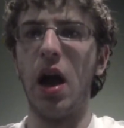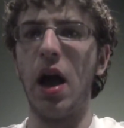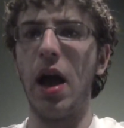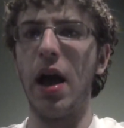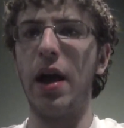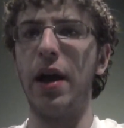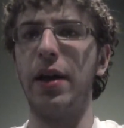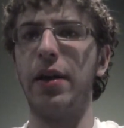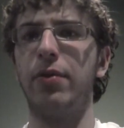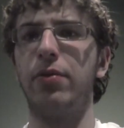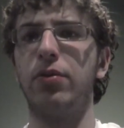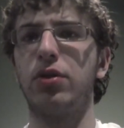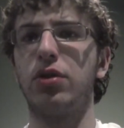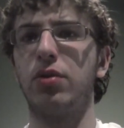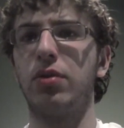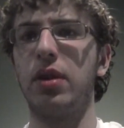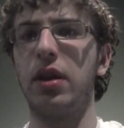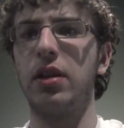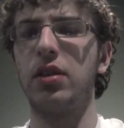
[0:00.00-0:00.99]
And
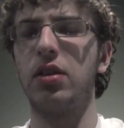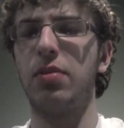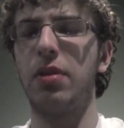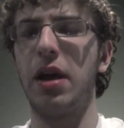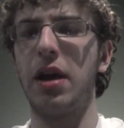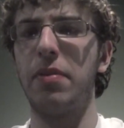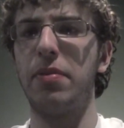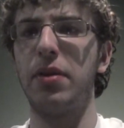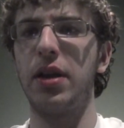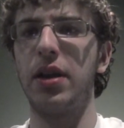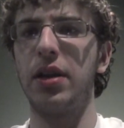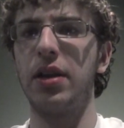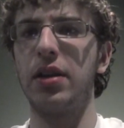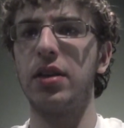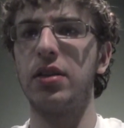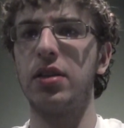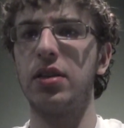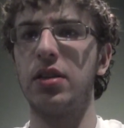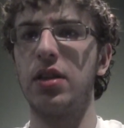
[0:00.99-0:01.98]
so what ends up happening
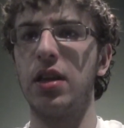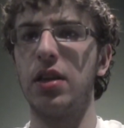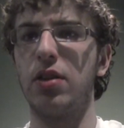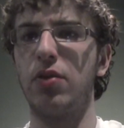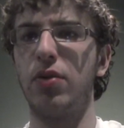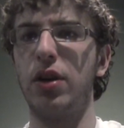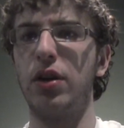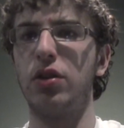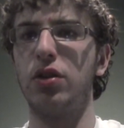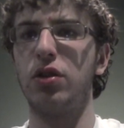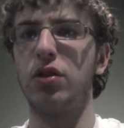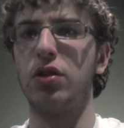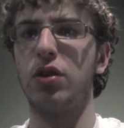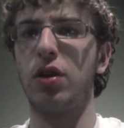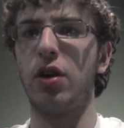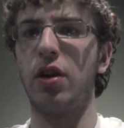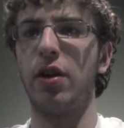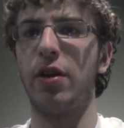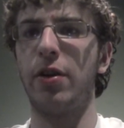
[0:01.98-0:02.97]
is is that the Rangers
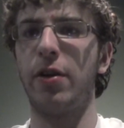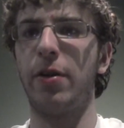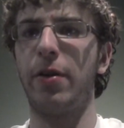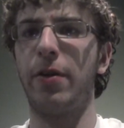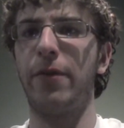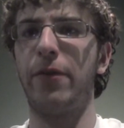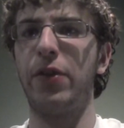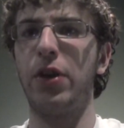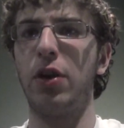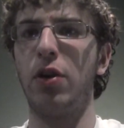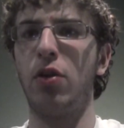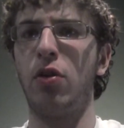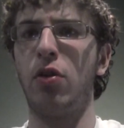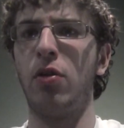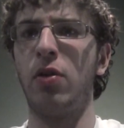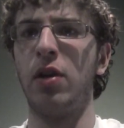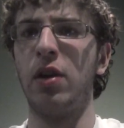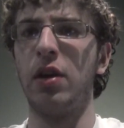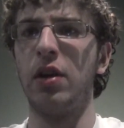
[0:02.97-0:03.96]
are, are
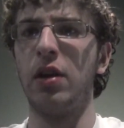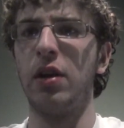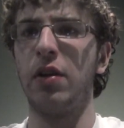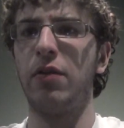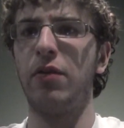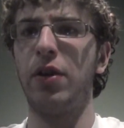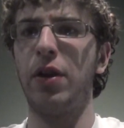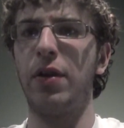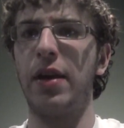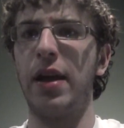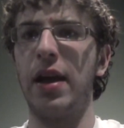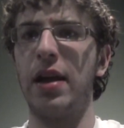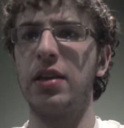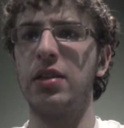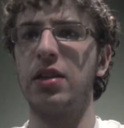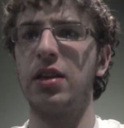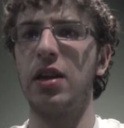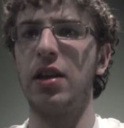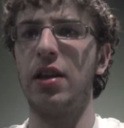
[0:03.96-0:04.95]
feel very
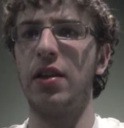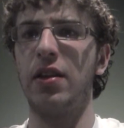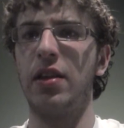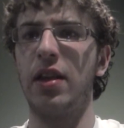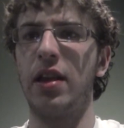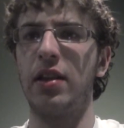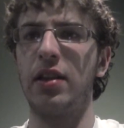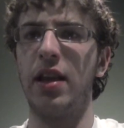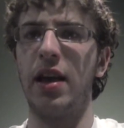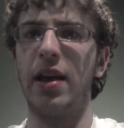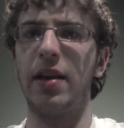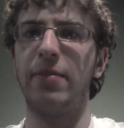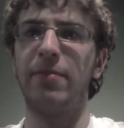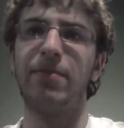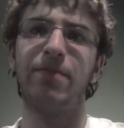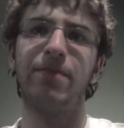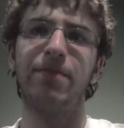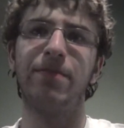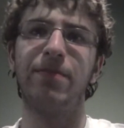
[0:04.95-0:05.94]
hesitant and think that
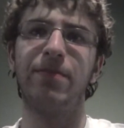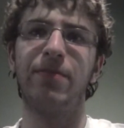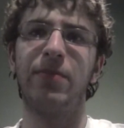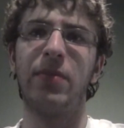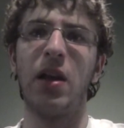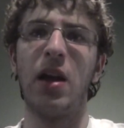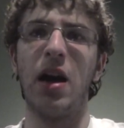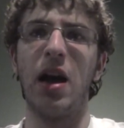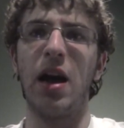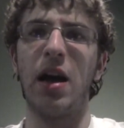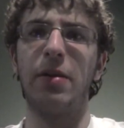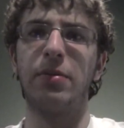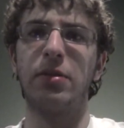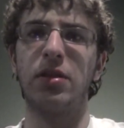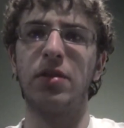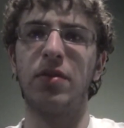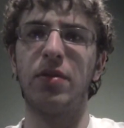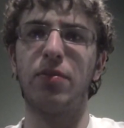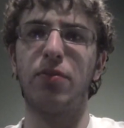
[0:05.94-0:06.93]
mm,
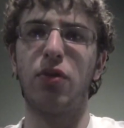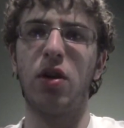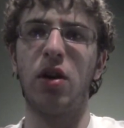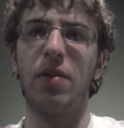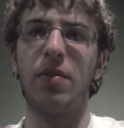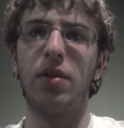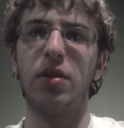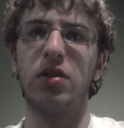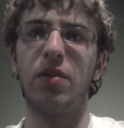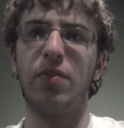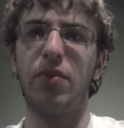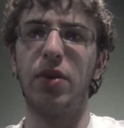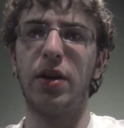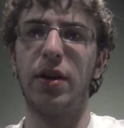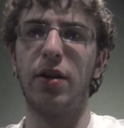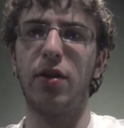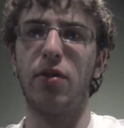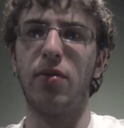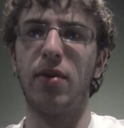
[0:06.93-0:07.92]
someone probably must have been
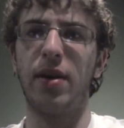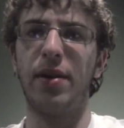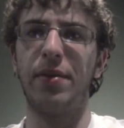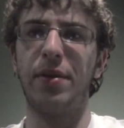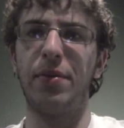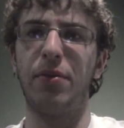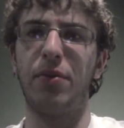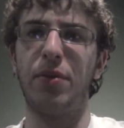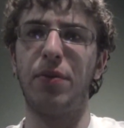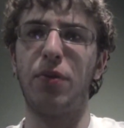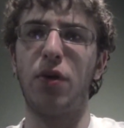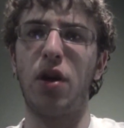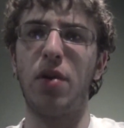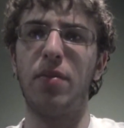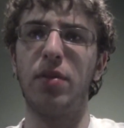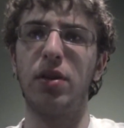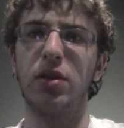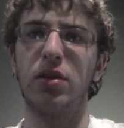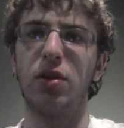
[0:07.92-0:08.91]
here already. We, we
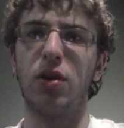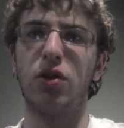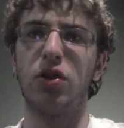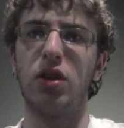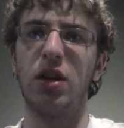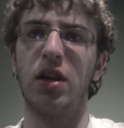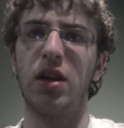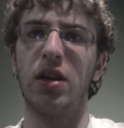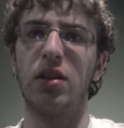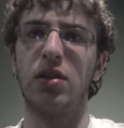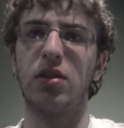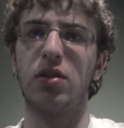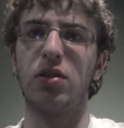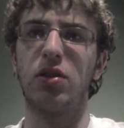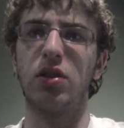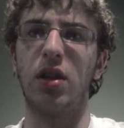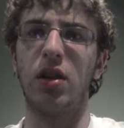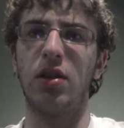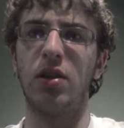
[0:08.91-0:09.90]
probably missed our chance
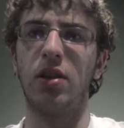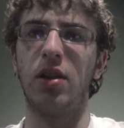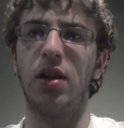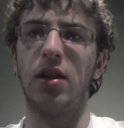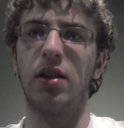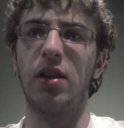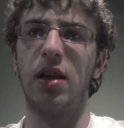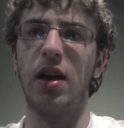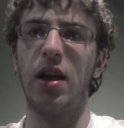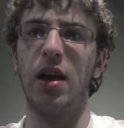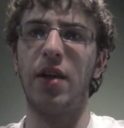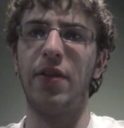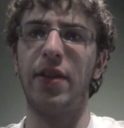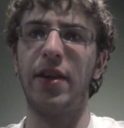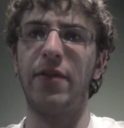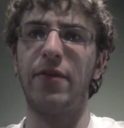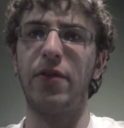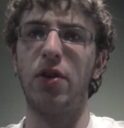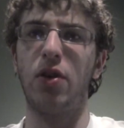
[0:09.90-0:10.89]
or something like that, and
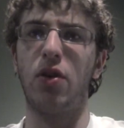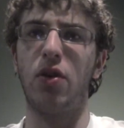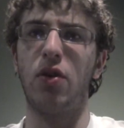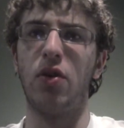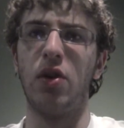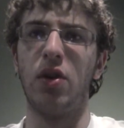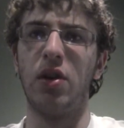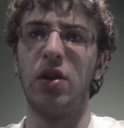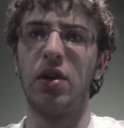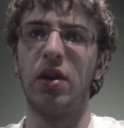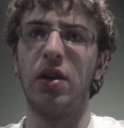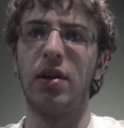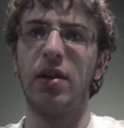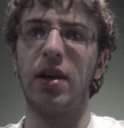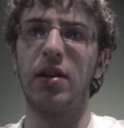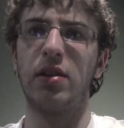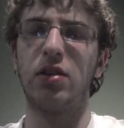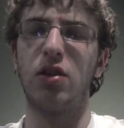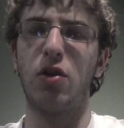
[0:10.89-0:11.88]
they feel
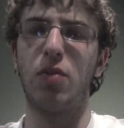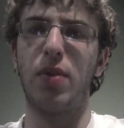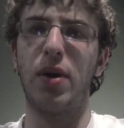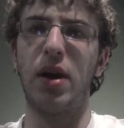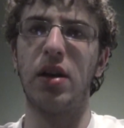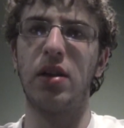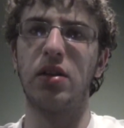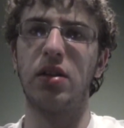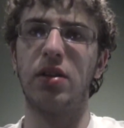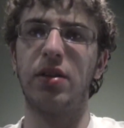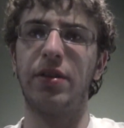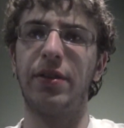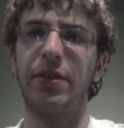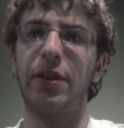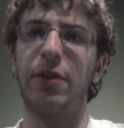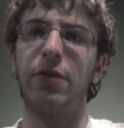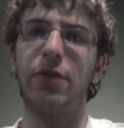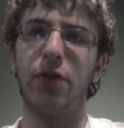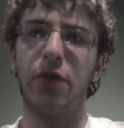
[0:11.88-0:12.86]
not so positive.
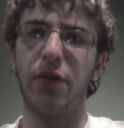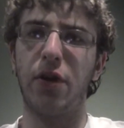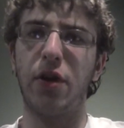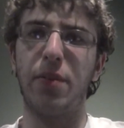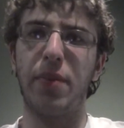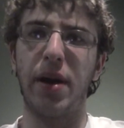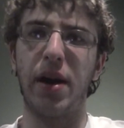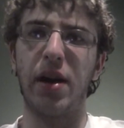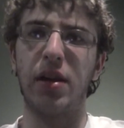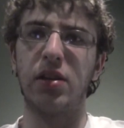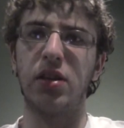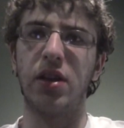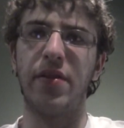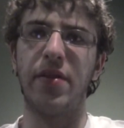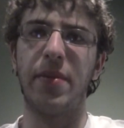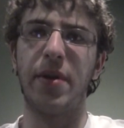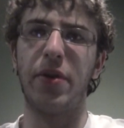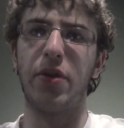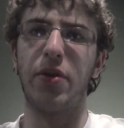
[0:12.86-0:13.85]
They don't feel very
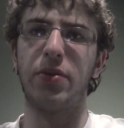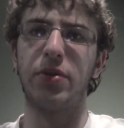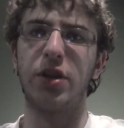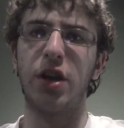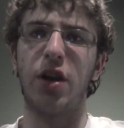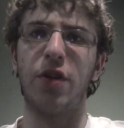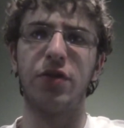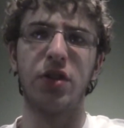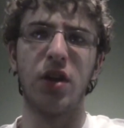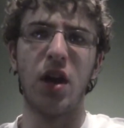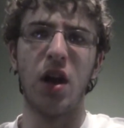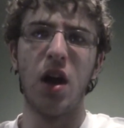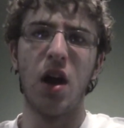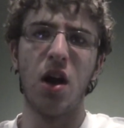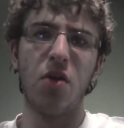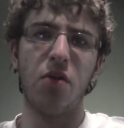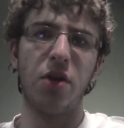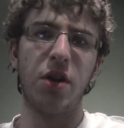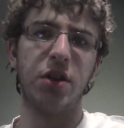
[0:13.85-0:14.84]
positive about themselves.
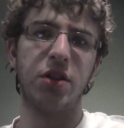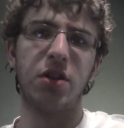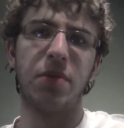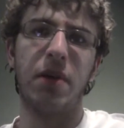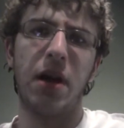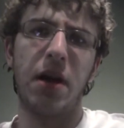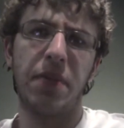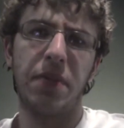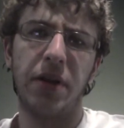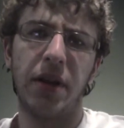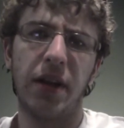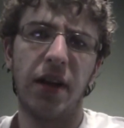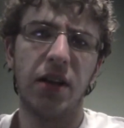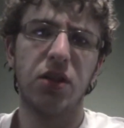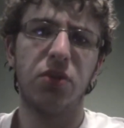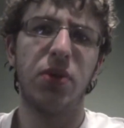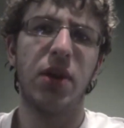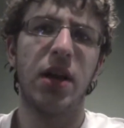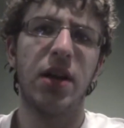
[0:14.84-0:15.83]
What ends up happening
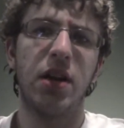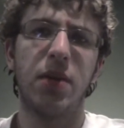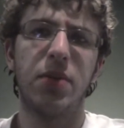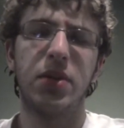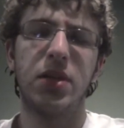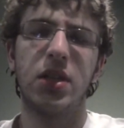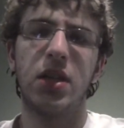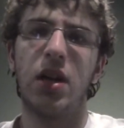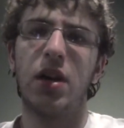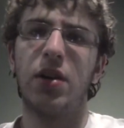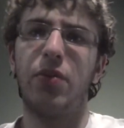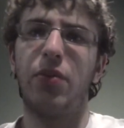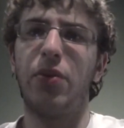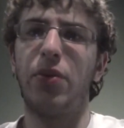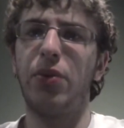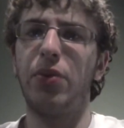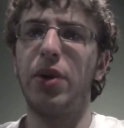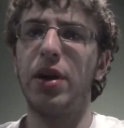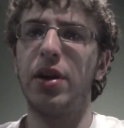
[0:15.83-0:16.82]
is we end up see
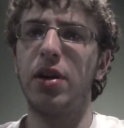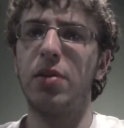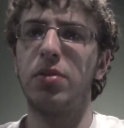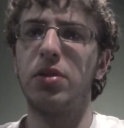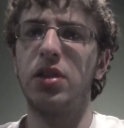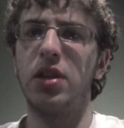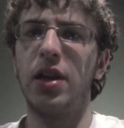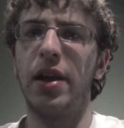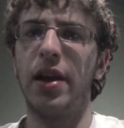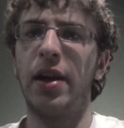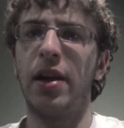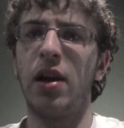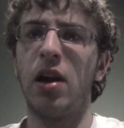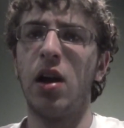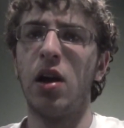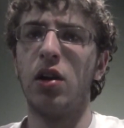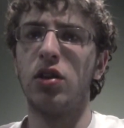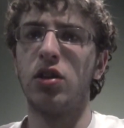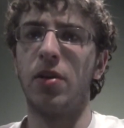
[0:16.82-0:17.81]
we end up seeing
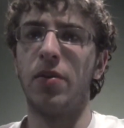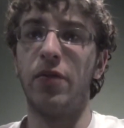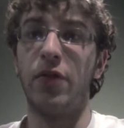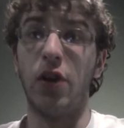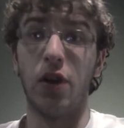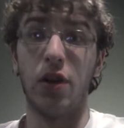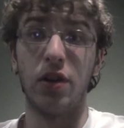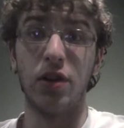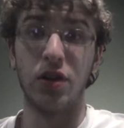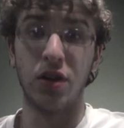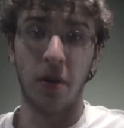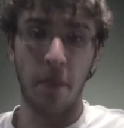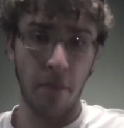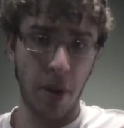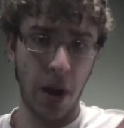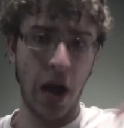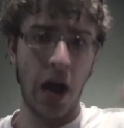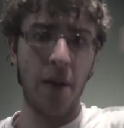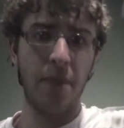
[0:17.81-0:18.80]
some villains
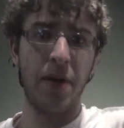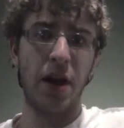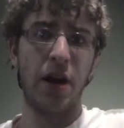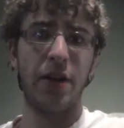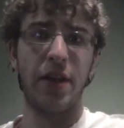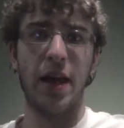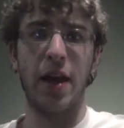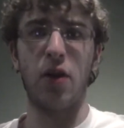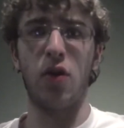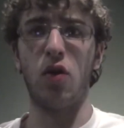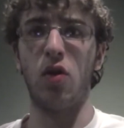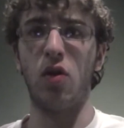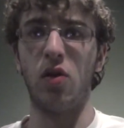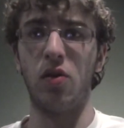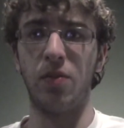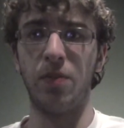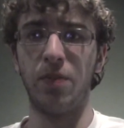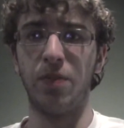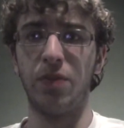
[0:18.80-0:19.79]
pop out of that
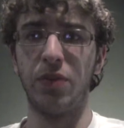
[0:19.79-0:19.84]
hole.